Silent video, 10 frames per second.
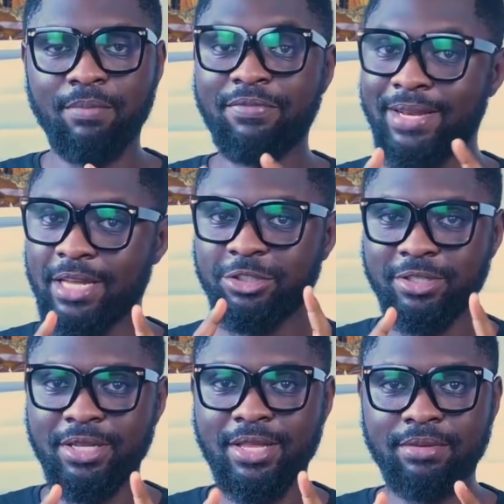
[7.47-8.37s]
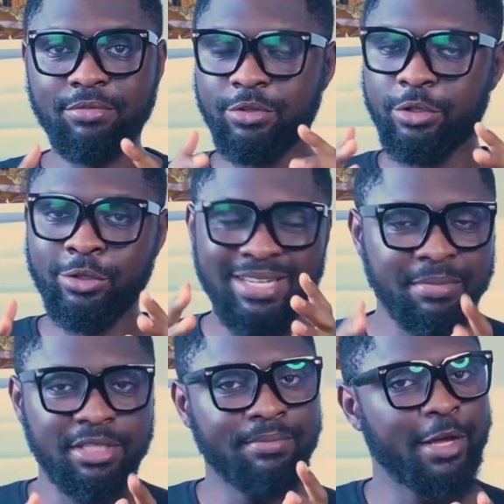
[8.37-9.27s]
financially that
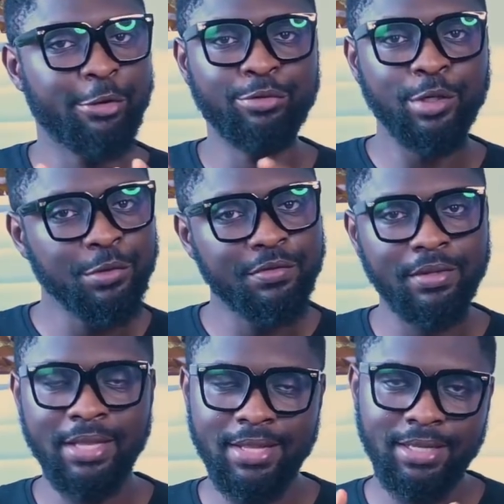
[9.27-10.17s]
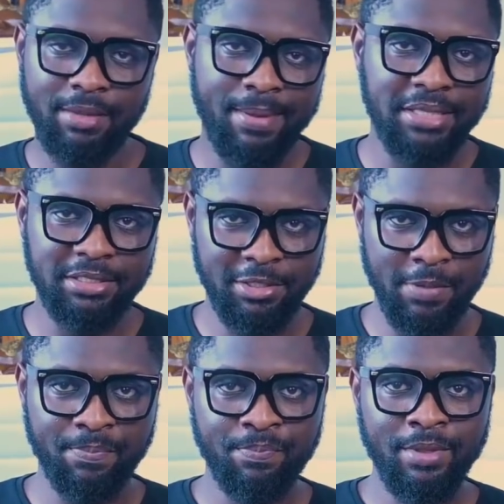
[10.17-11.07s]
limited my growth in that capacity.